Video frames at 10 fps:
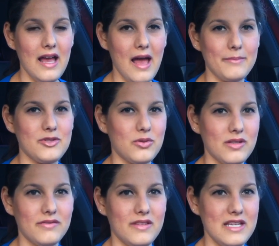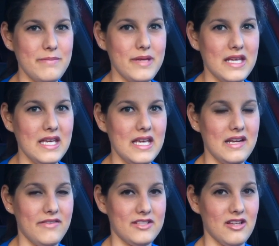I'm sort of nitpicky, and
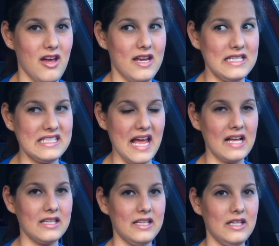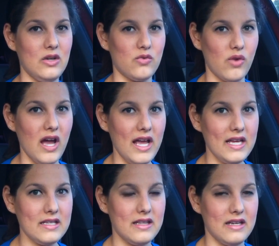if it's not exactly
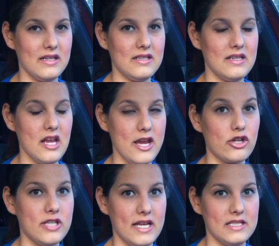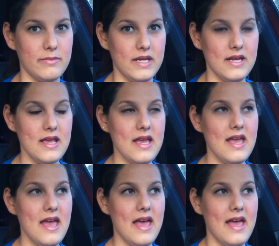right, then it irritates me.
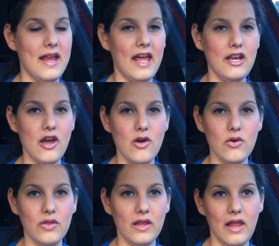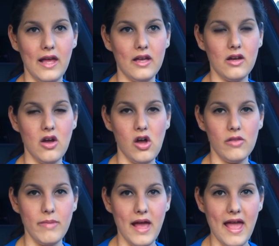And I know that, like,
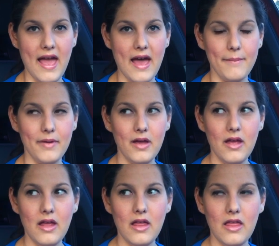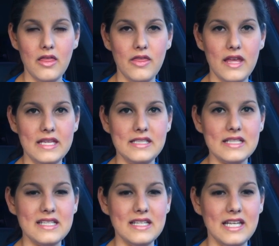on my app, it
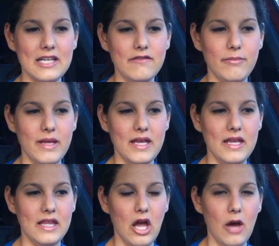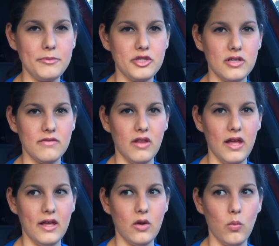doesn't give me the option of
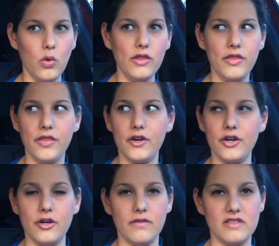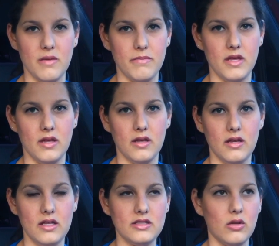like one third of something.
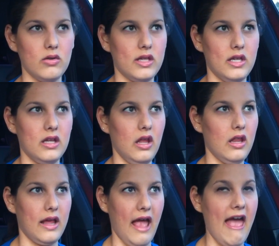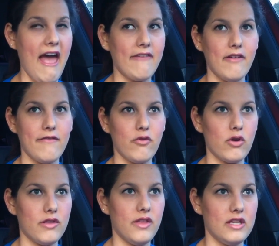It's only like a half, a
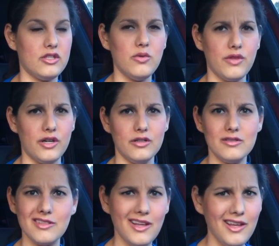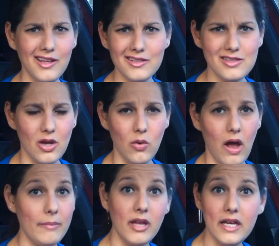fourth, and two thirds. So
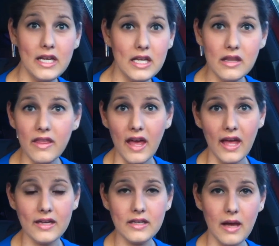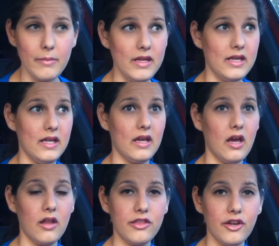I'm not eating that. I'm eating
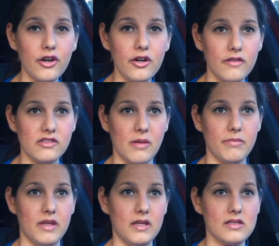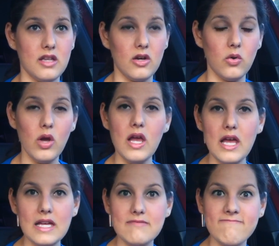a third of something. So
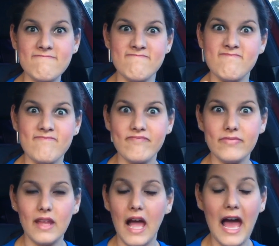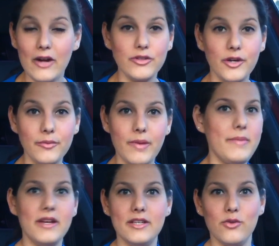I don't know.
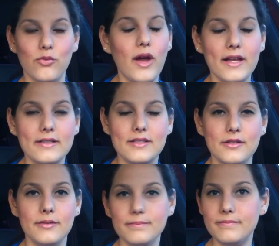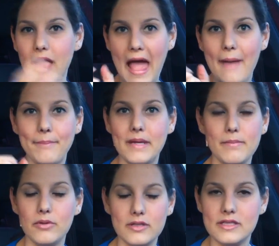Maybe I need to write to the app
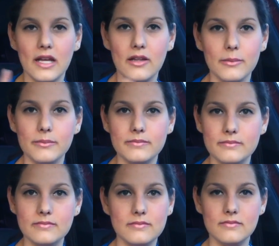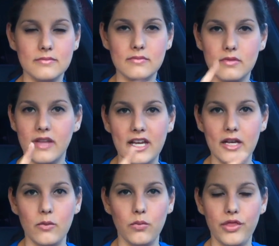people and tell them they
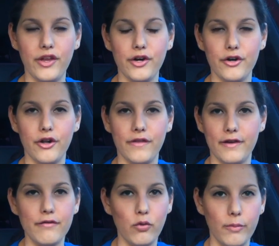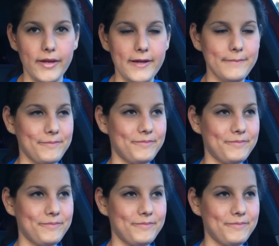need a third on there for me.